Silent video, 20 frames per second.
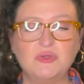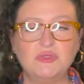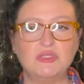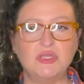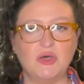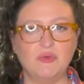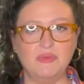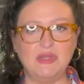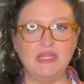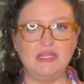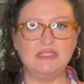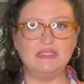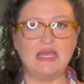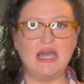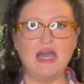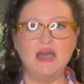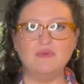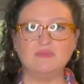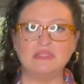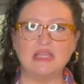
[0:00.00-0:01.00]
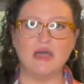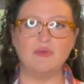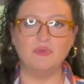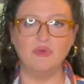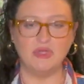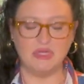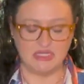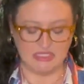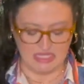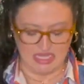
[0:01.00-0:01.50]
so many times I
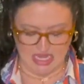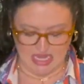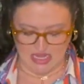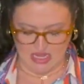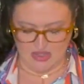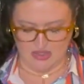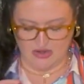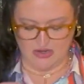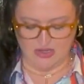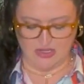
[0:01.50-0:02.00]
put a tank on